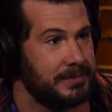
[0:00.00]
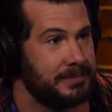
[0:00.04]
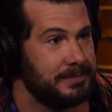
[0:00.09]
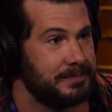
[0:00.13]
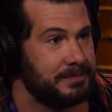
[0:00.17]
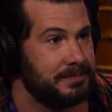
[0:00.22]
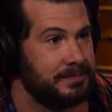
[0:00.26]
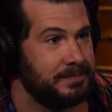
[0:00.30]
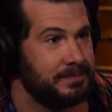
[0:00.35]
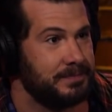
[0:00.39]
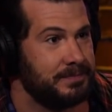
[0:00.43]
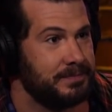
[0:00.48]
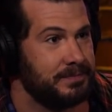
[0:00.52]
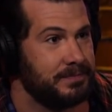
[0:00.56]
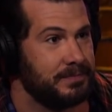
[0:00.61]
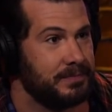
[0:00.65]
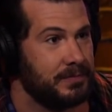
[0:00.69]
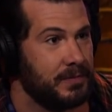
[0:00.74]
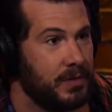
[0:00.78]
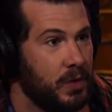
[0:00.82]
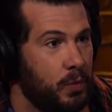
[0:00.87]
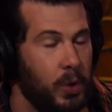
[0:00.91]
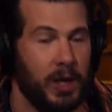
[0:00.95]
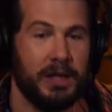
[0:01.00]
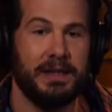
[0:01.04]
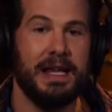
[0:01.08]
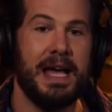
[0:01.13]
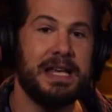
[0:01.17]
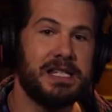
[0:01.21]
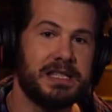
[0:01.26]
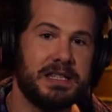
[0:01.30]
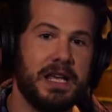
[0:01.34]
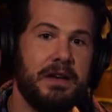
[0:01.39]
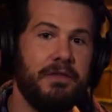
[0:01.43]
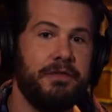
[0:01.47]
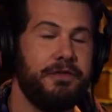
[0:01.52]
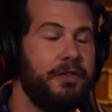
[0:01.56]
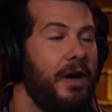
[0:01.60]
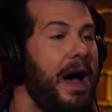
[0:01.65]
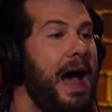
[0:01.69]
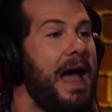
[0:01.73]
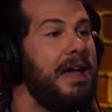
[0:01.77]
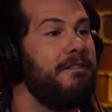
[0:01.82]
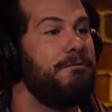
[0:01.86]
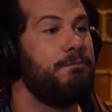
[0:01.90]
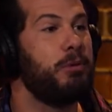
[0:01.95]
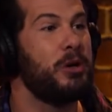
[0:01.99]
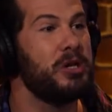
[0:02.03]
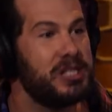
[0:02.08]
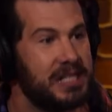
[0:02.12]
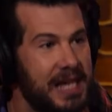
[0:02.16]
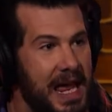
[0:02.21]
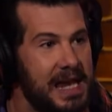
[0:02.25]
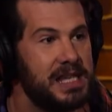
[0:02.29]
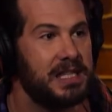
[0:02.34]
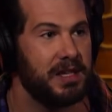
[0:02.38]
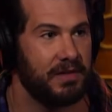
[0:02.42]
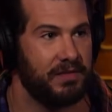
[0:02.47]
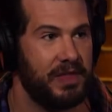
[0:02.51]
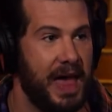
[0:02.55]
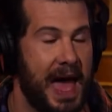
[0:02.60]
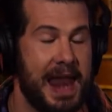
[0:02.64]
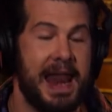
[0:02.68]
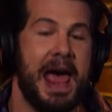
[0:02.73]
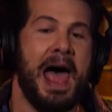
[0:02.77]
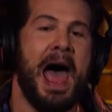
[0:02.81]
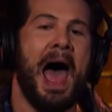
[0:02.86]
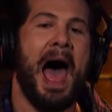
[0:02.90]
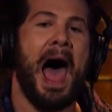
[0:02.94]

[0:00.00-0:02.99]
Wow. wow. That's insane. We're at less never, than 5% of that.